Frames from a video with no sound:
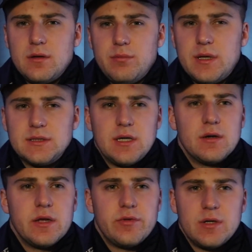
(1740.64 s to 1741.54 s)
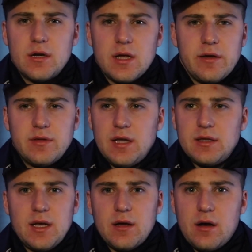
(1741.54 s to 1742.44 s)
Because they're living their life, they
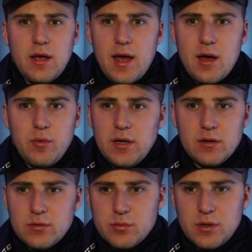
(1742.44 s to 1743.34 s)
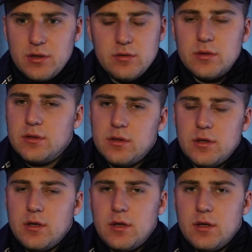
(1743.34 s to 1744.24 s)
think, oh yeah, we know what we're doing.
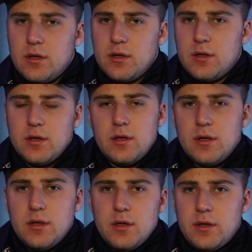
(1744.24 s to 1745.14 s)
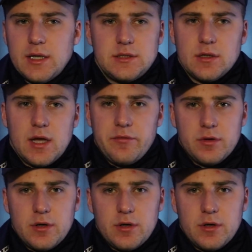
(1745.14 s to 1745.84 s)
They still haven't